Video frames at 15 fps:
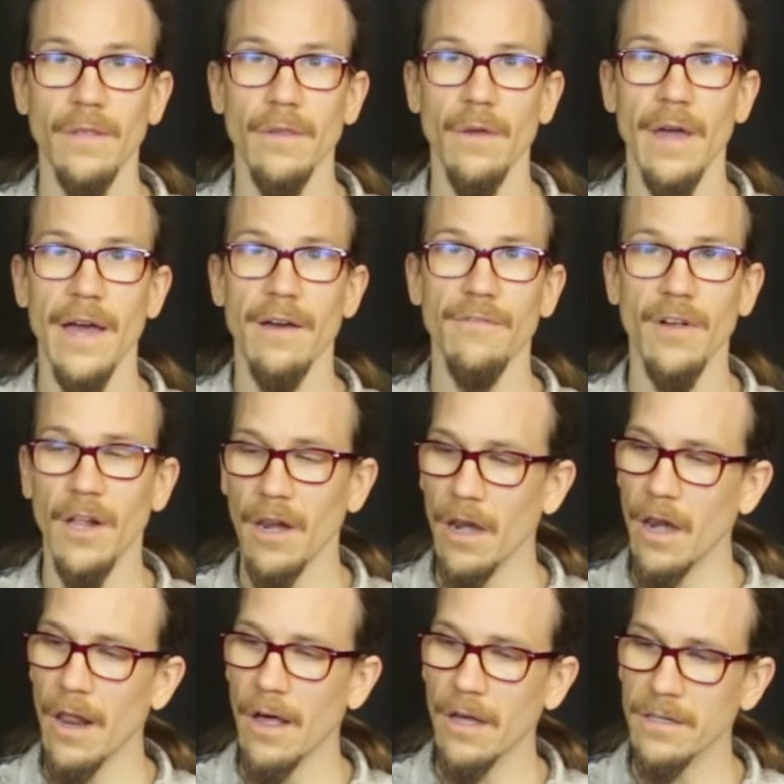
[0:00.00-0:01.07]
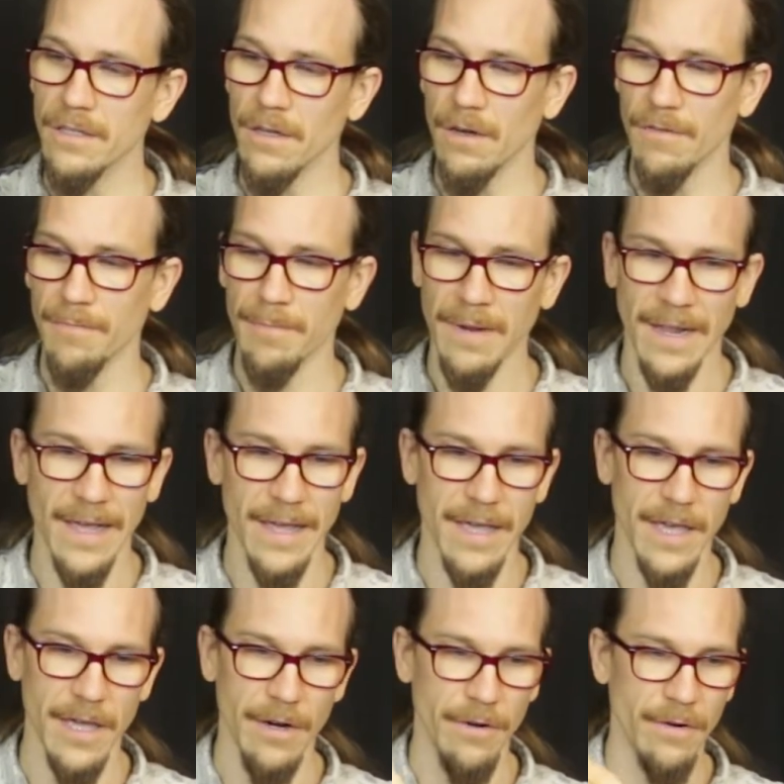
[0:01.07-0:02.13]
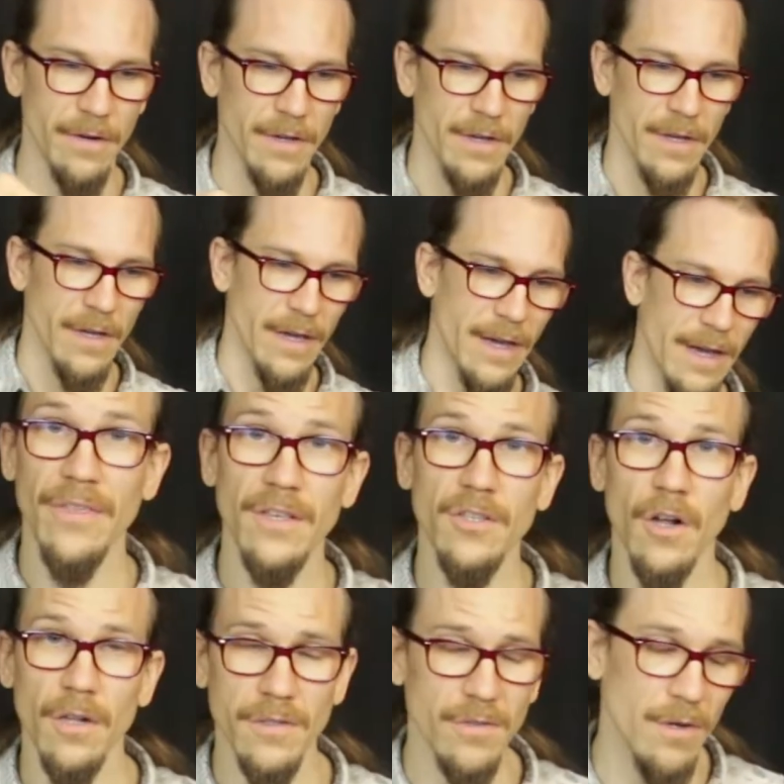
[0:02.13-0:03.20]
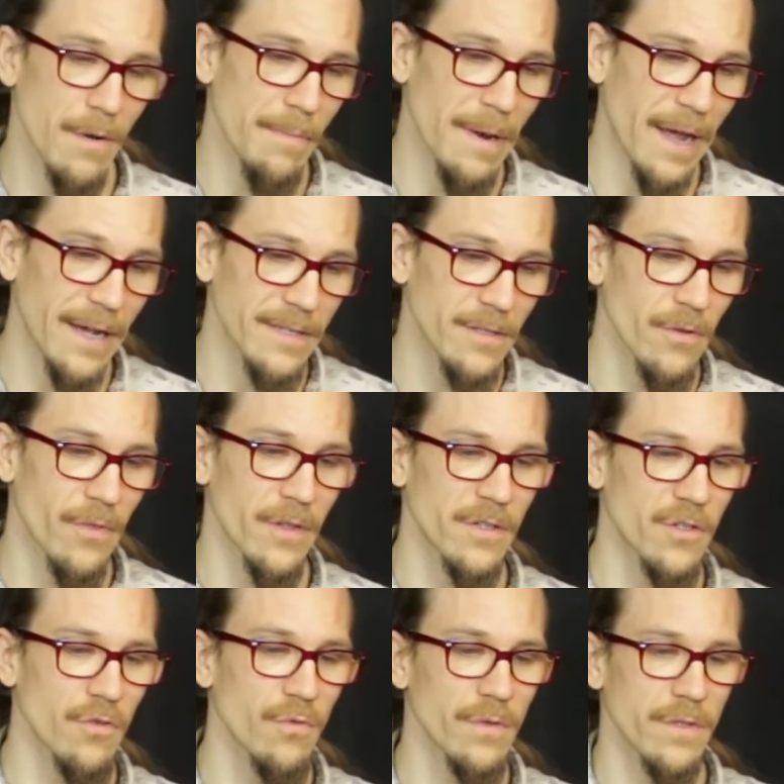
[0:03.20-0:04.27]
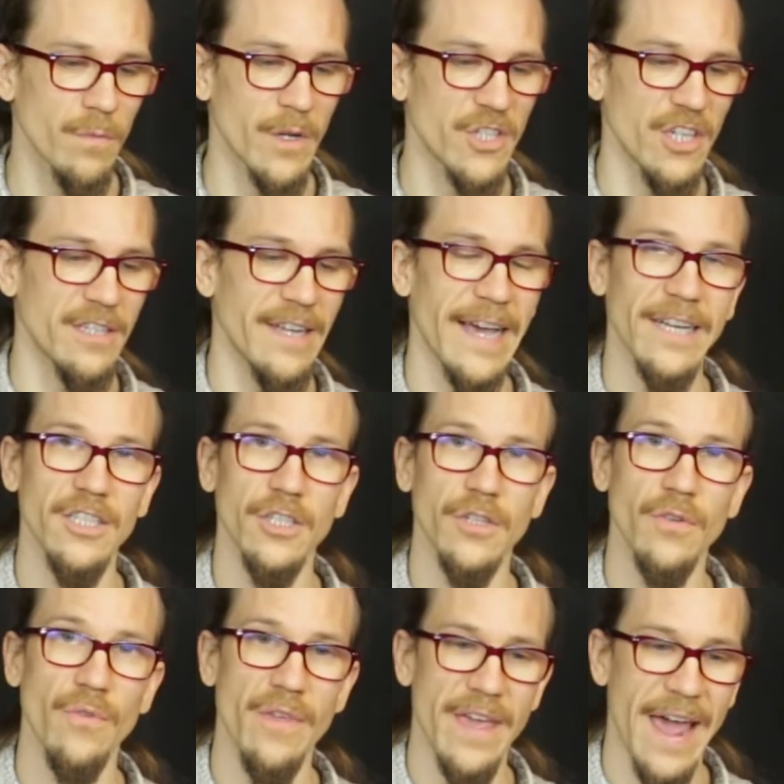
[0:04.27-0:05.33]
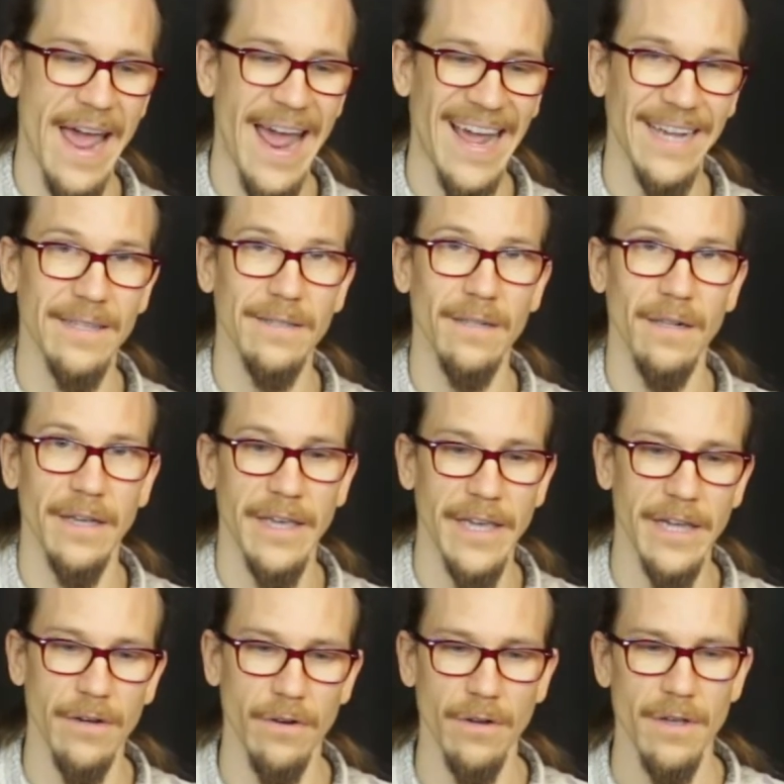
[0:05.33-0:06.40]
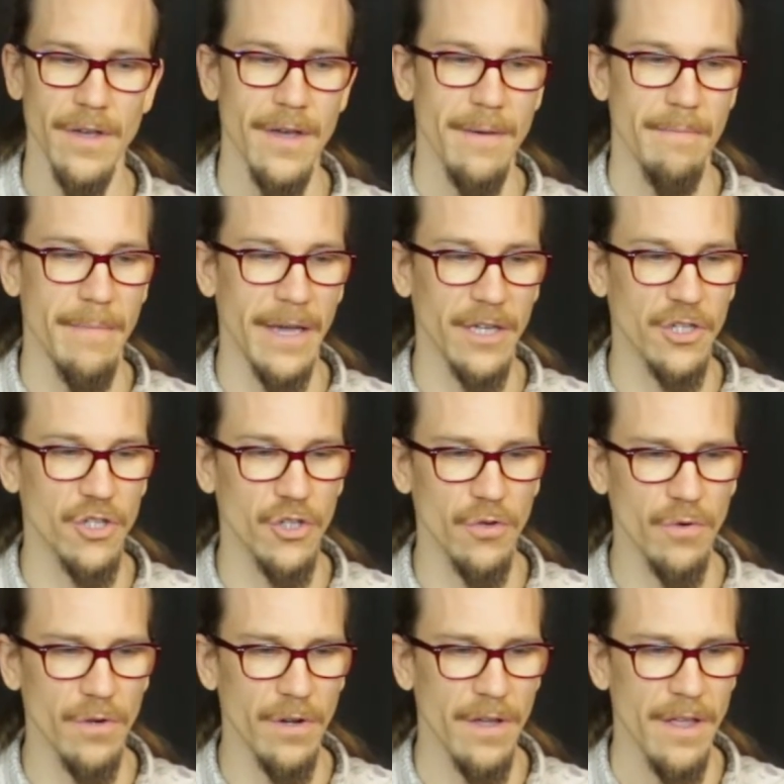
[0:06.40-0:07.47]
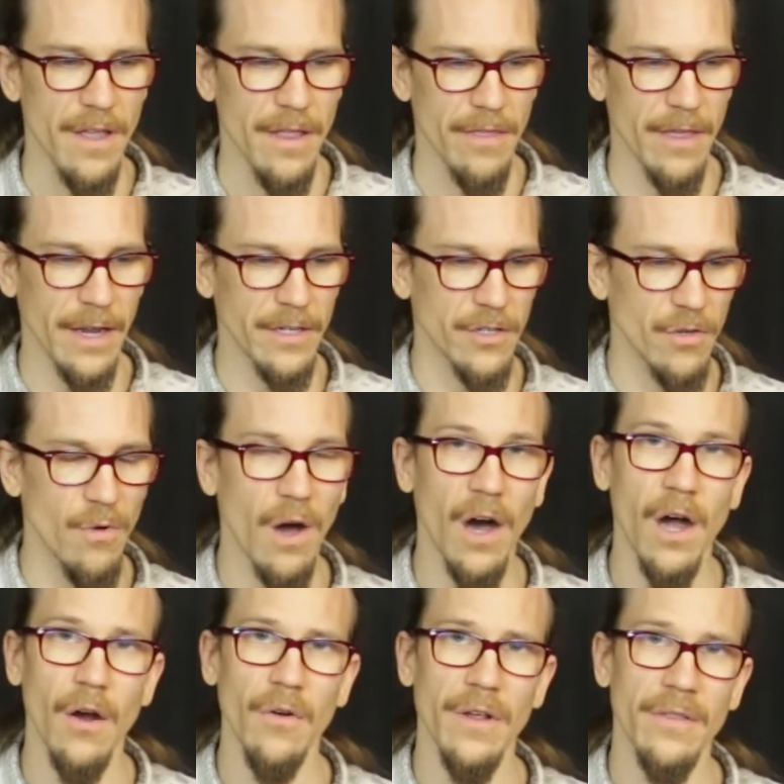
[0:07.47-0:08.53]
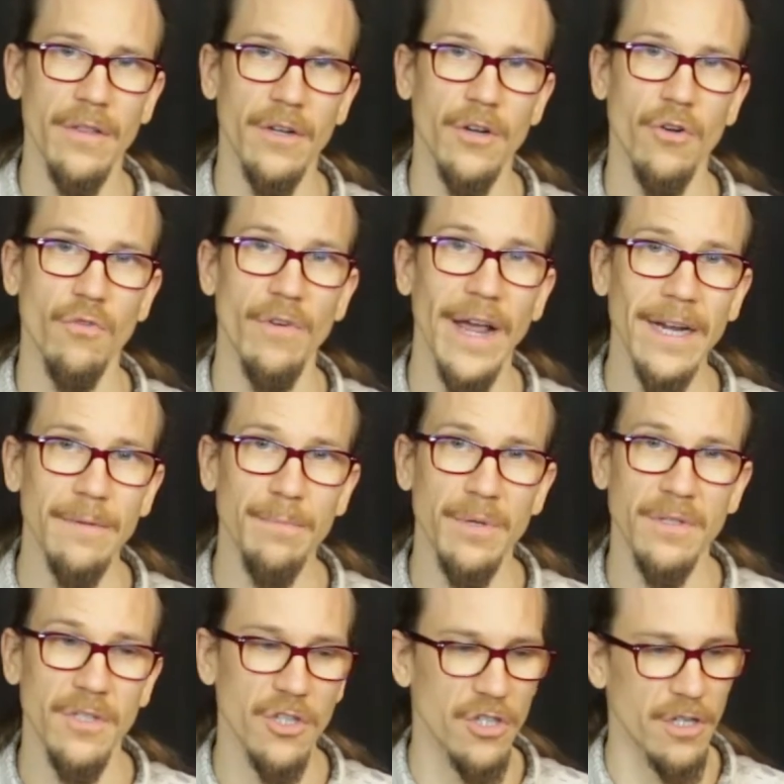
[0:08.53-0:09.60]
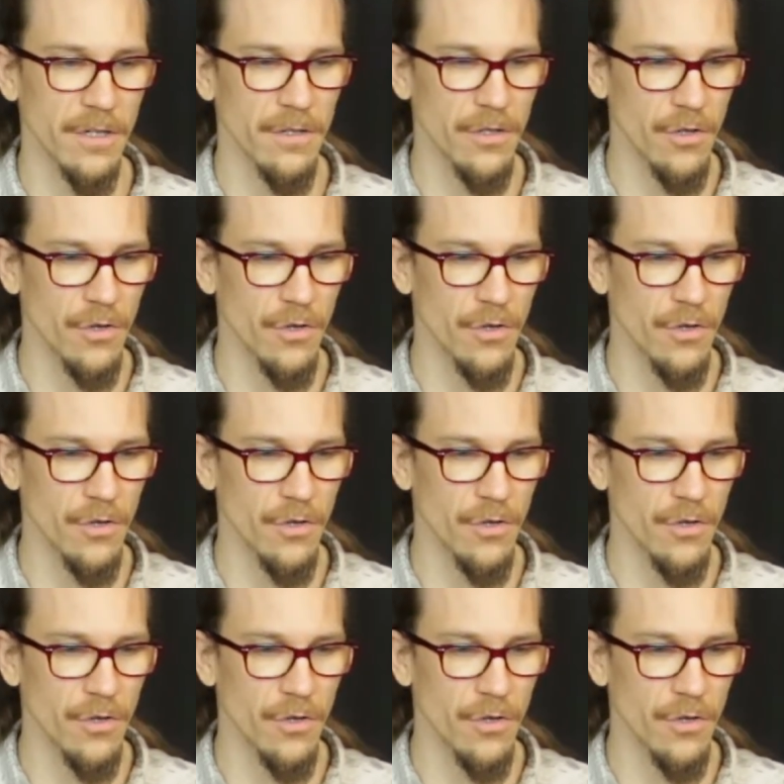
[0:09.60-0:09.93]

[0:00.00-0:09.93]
you have a lot of play here, and this also applies to the screws which attach to the axle here. Make sure that you are in the correct position,